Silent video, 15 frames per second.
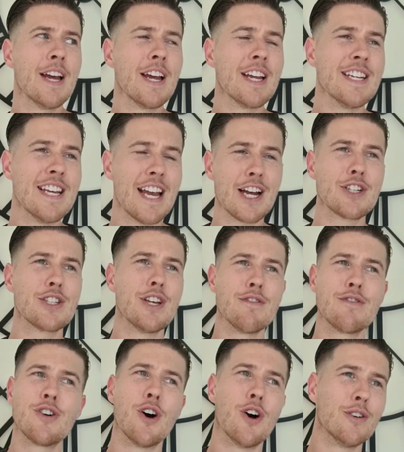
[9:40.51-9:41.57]
yes,
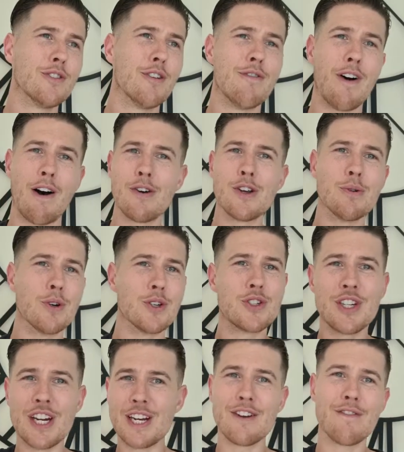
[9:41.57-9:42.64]
they've got the valuers,
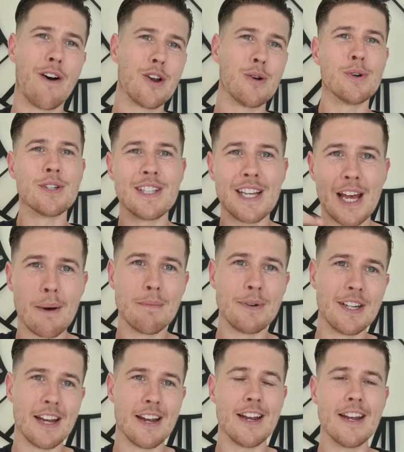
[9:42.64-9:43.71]
senior valuers, the
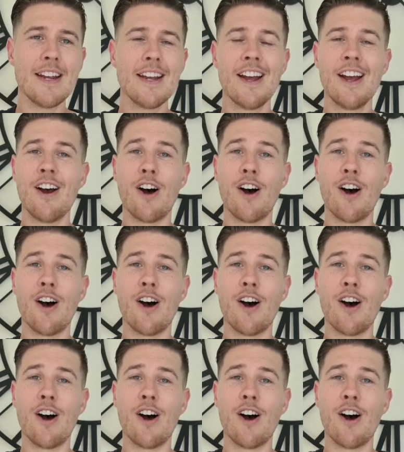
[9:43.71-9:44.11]
MD.